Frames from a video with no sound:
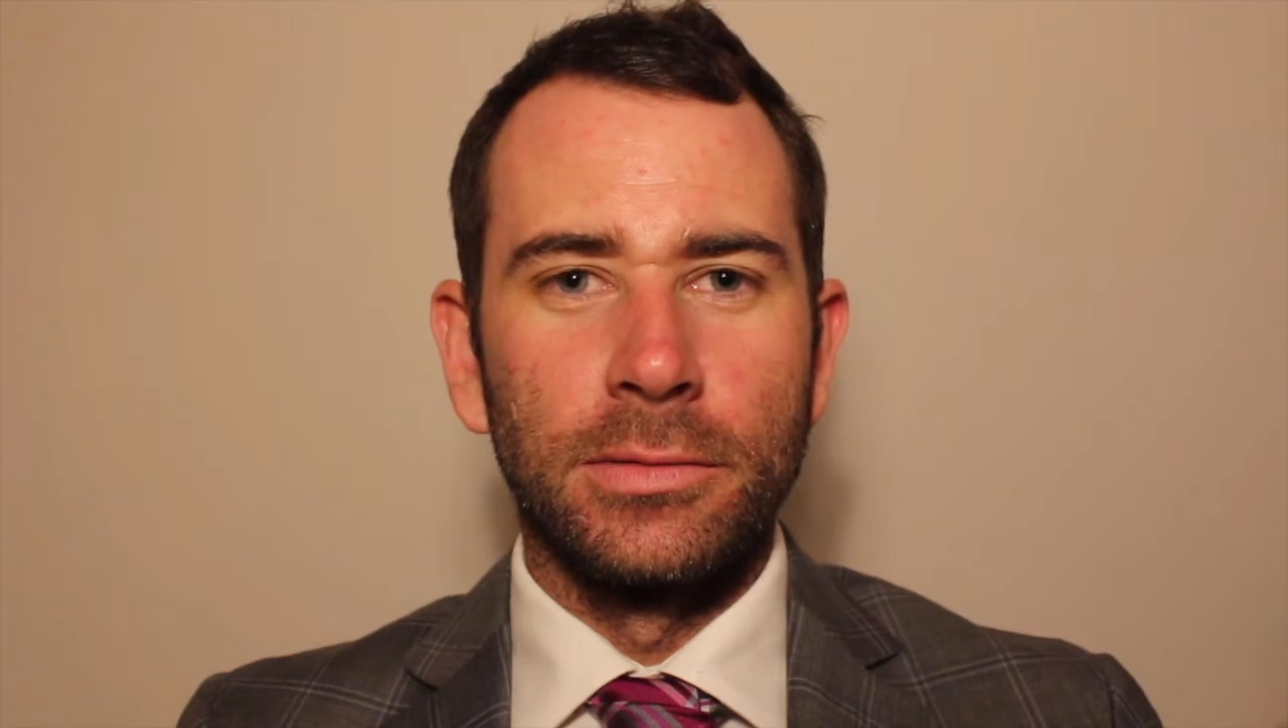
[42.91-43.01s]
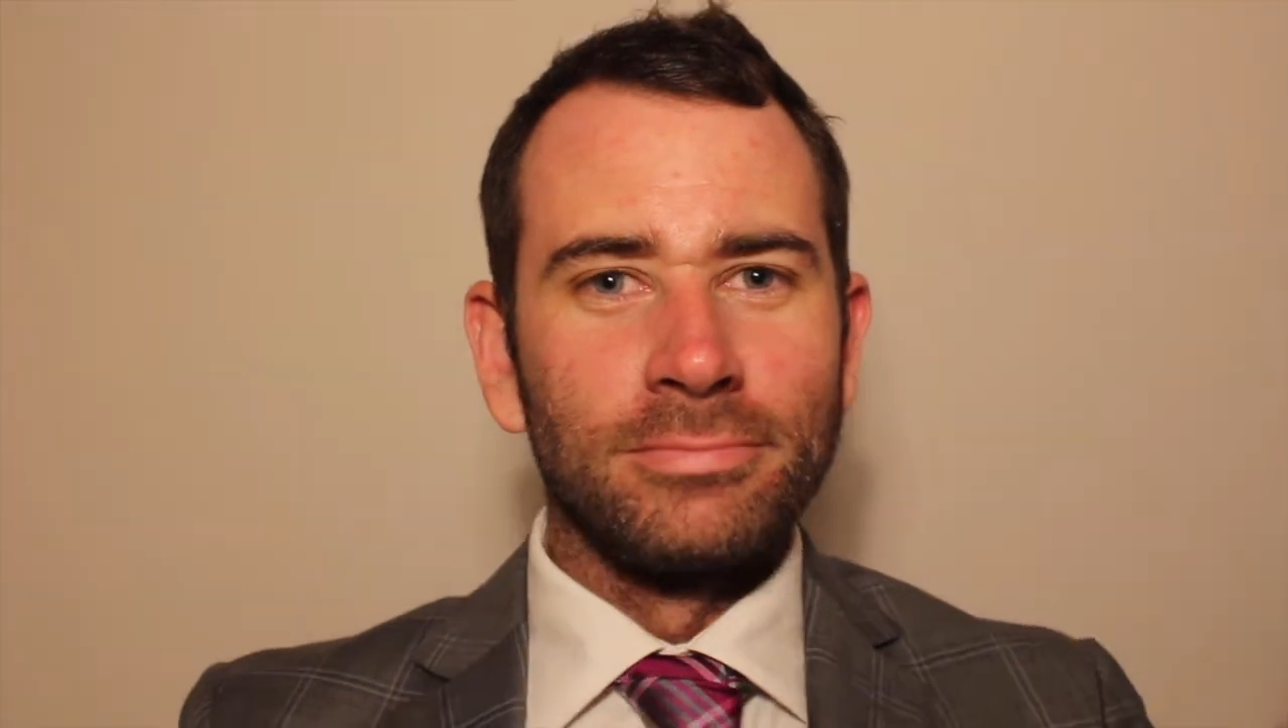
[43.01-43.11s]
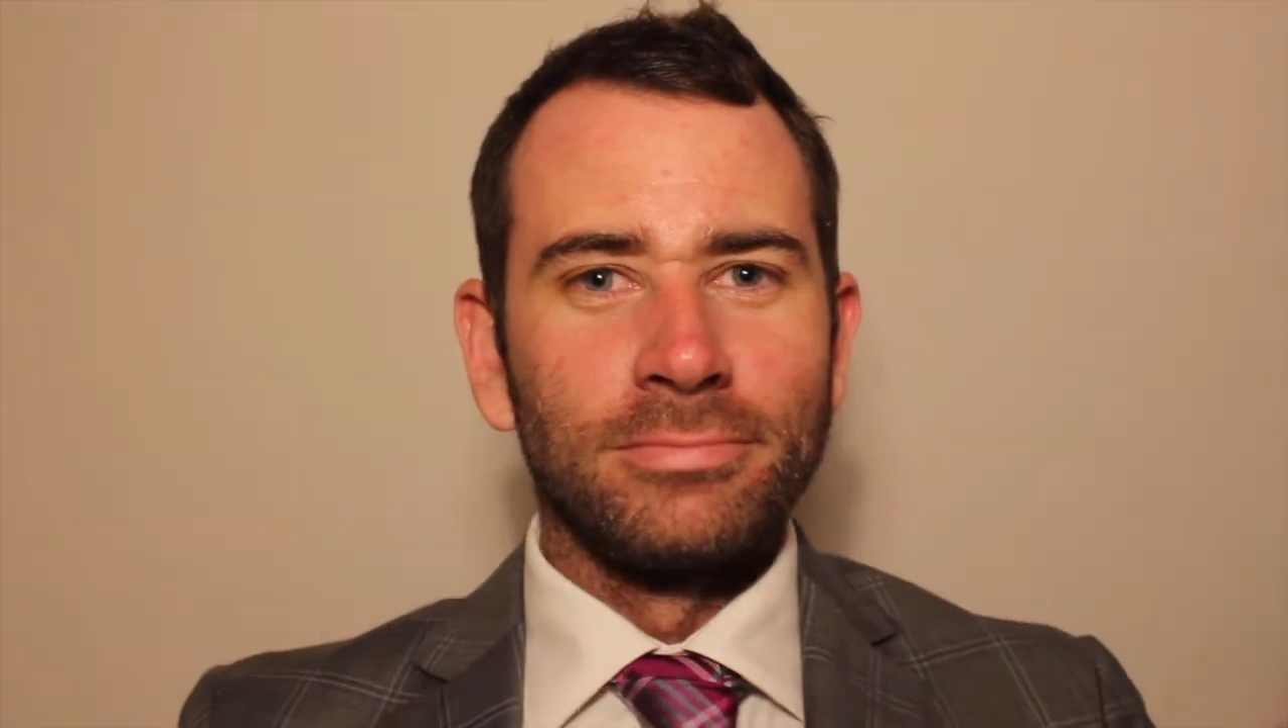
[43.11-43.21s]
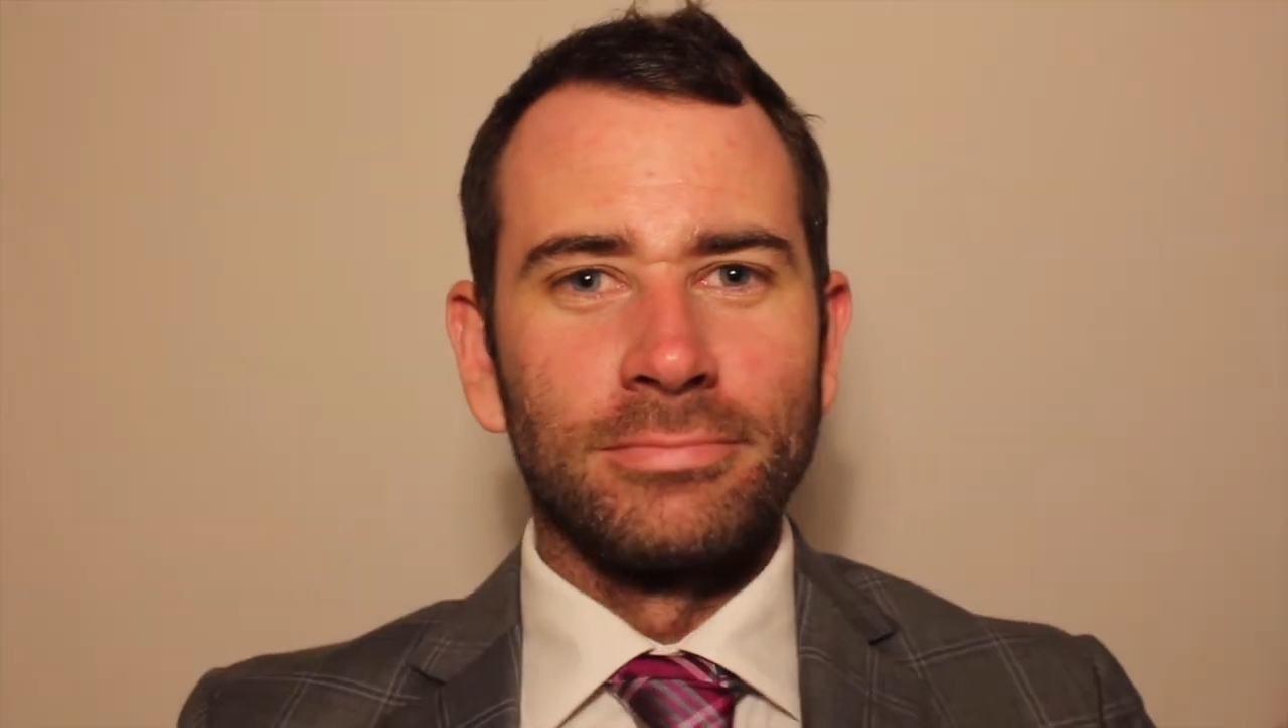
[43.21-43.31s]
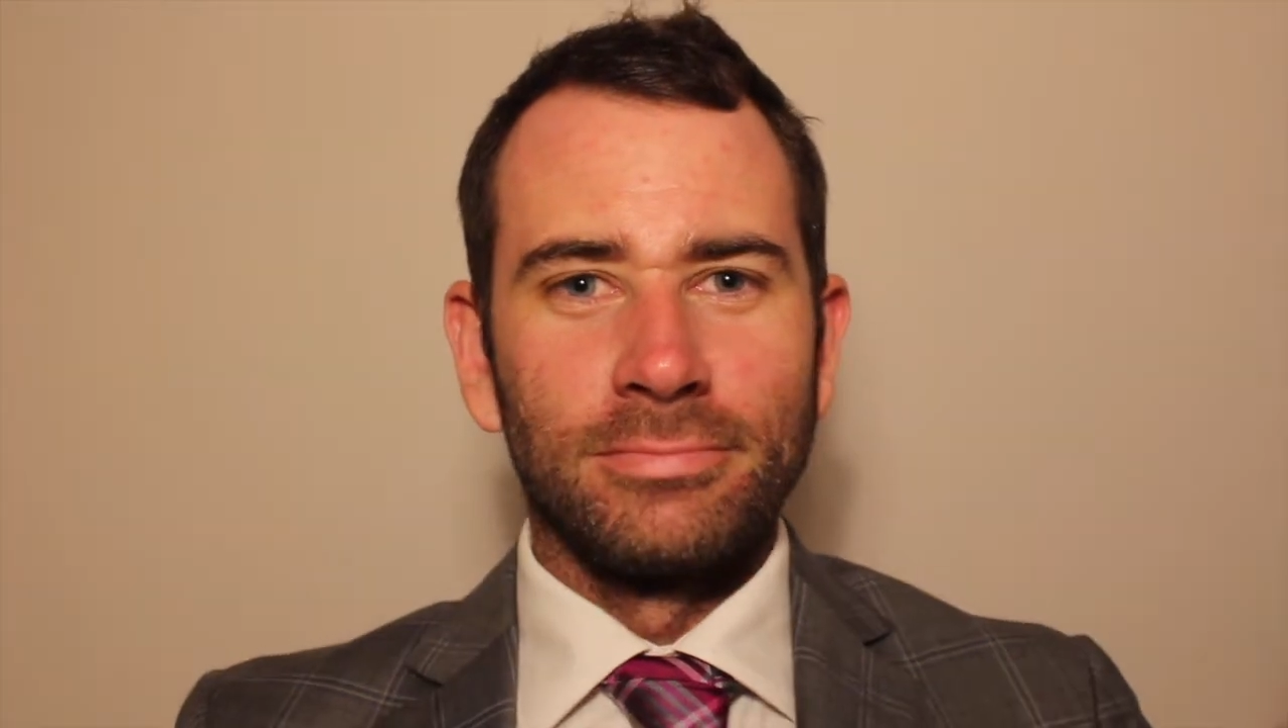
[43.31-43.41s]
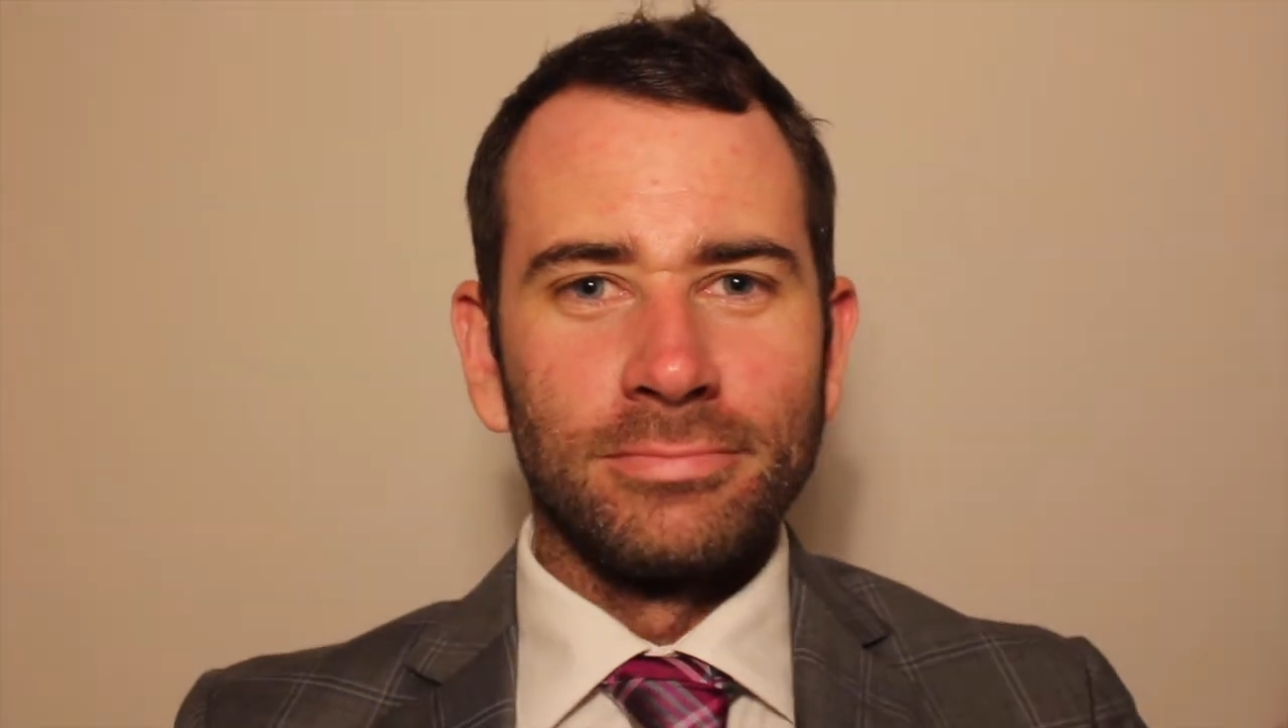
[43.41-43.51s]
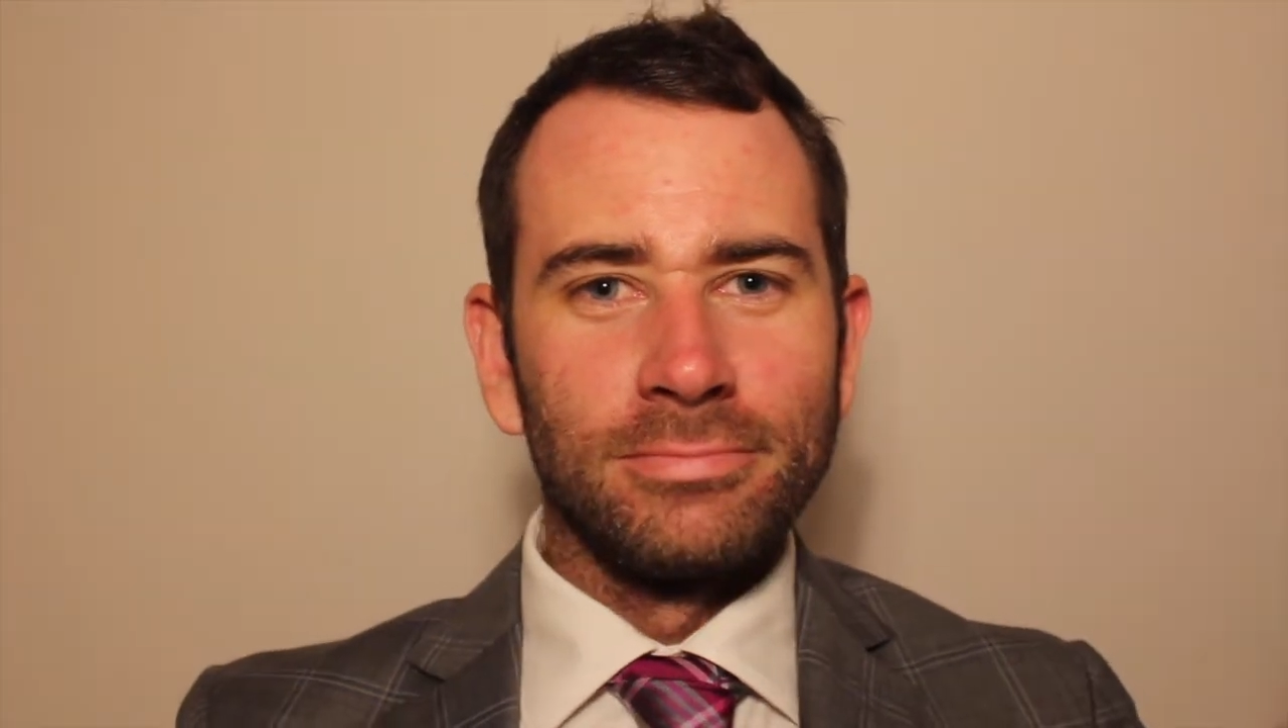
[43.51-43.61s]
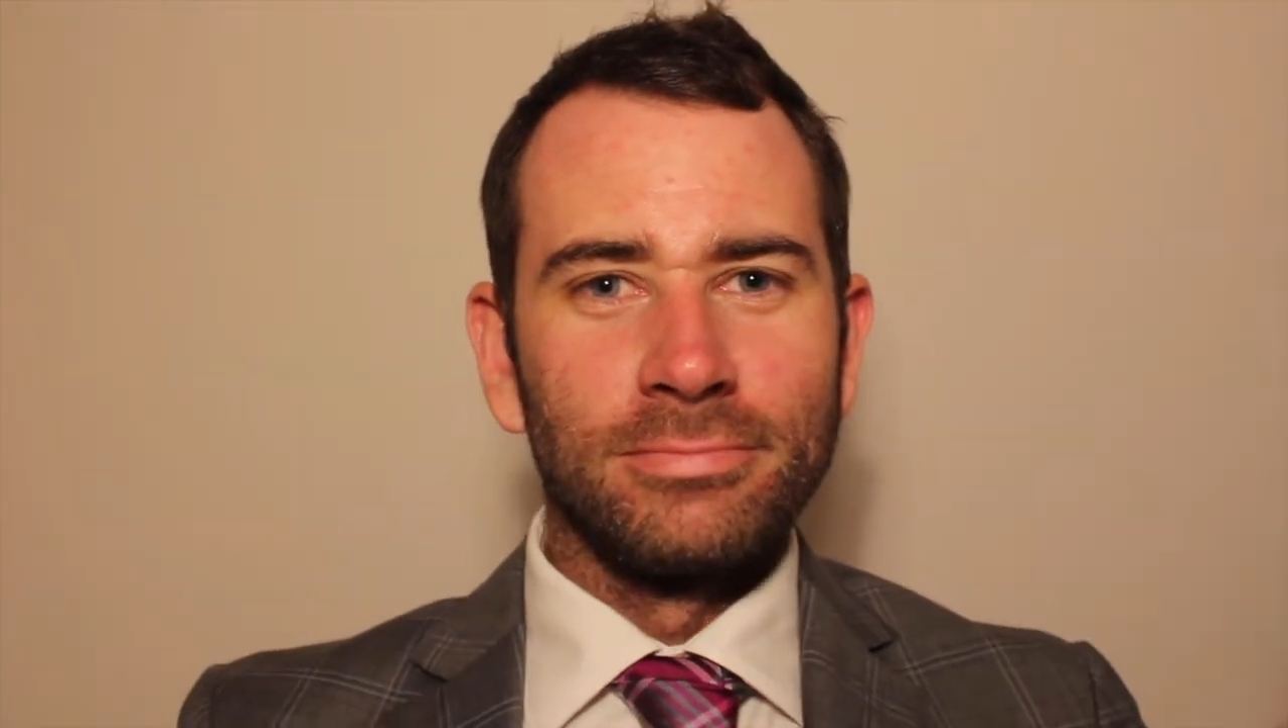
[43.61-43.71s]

And it's all